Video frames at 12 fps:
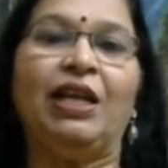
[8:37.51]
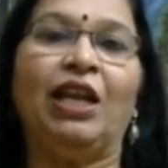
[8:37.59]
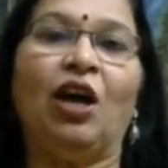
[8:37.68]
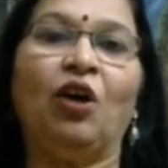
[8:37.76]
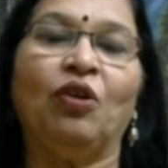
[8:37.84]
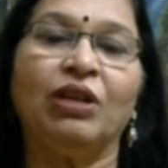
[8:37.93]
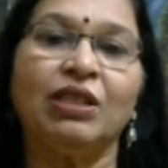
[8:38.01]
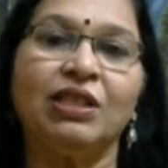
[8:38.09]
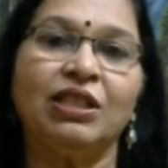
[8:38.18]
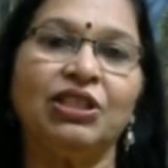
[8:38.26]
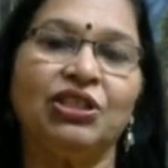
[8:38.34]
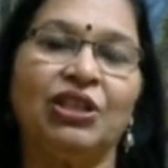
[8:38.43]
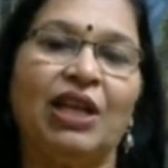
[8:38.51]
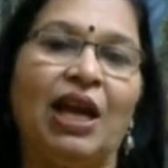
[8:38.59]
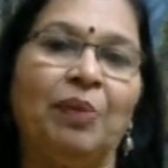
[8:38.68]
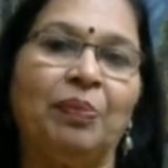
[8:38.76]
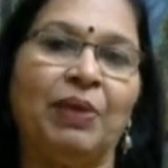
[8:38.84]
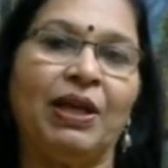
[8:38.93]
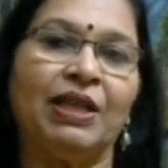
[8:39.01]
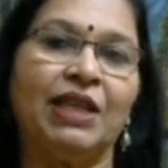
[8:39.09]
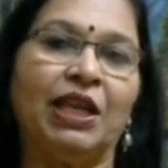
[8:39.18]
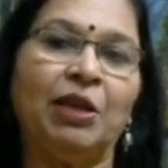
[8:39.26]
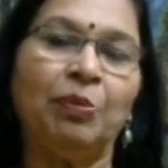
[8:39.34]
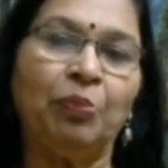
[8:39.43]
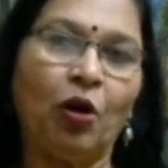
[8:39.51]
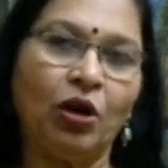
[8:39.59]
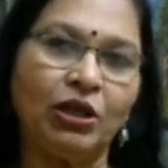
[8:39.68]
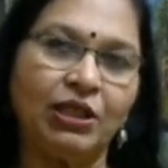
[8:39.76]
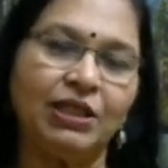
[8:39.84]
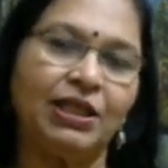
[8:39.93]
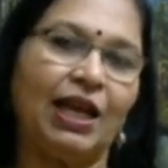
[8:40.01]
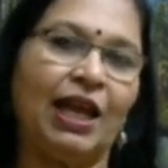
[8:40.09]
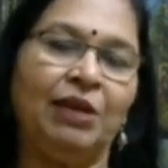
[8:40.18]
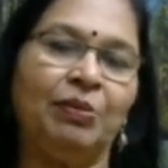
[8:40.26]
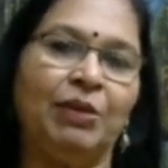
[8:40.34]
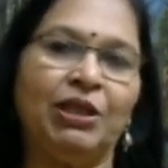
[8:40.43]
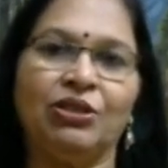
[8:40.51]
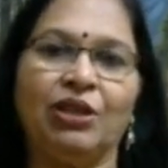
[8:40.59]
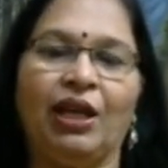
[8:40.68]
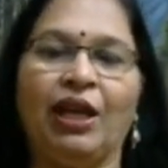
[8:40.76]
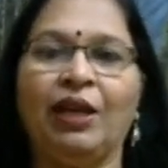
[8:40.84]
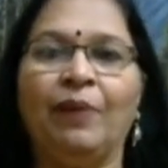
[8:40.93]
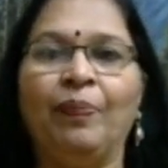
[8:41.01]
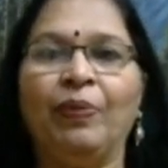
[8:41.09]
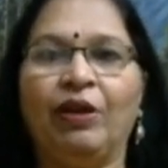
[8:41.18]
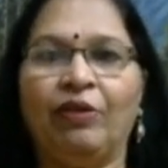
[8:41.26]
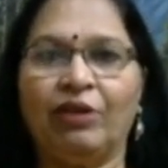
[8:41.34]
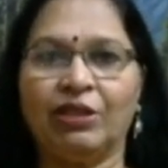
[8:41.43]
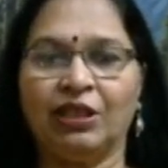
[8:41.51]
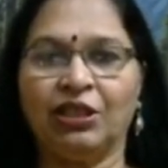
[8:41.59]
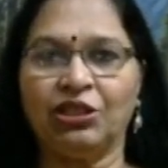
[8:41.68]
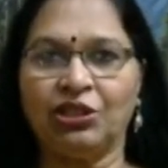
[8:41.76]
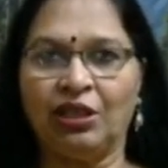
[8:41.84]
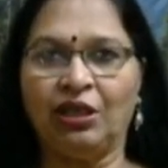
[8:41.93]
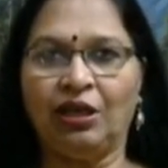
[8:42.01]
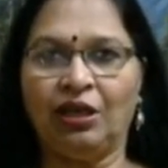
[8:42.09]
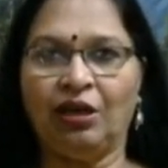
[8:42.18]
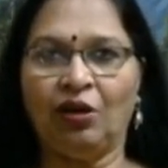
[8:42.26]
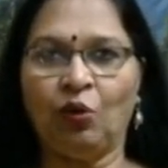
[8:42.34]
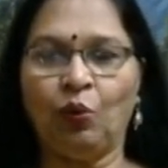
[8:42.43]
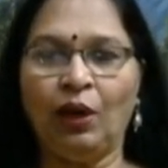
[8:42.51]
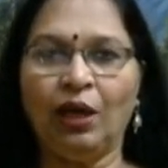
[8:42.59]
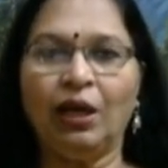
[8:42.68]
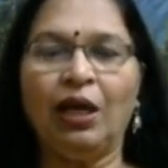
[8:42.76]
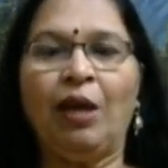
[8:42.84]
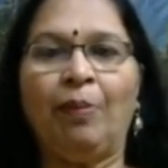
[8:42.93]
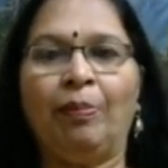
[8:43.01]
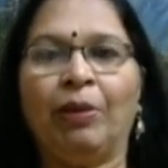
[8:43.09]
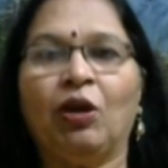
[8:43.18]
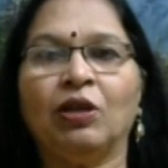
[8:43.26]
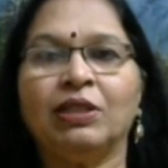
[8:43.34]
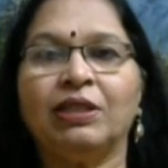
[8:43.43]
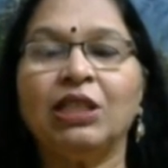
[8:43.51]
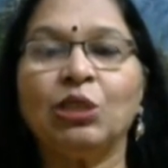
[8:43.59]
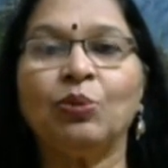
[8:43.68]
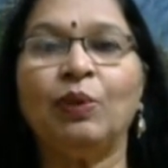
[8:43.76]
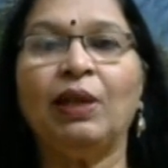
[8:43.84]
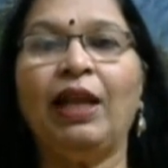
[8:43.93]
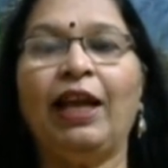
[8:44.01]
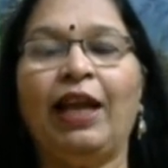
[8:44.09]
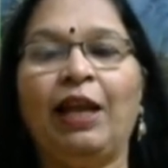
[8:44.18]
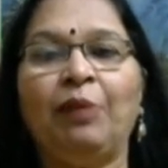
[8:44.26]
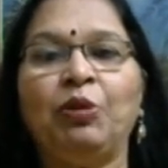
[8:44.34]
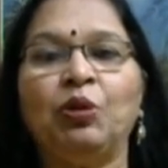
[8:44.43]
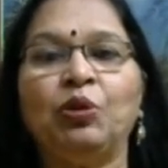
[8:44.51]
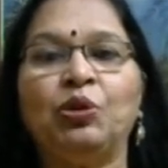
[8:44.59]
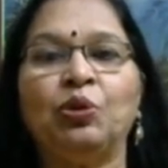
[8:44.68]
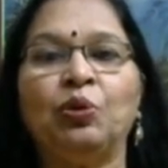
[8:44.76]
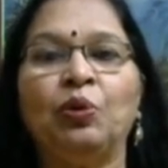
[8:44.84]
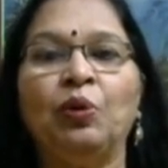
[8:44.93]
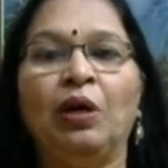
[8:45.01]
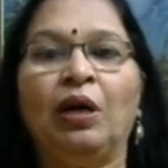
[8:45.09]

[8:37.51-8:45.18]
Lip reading: Now, research gap is an important element in research work, because this will help you to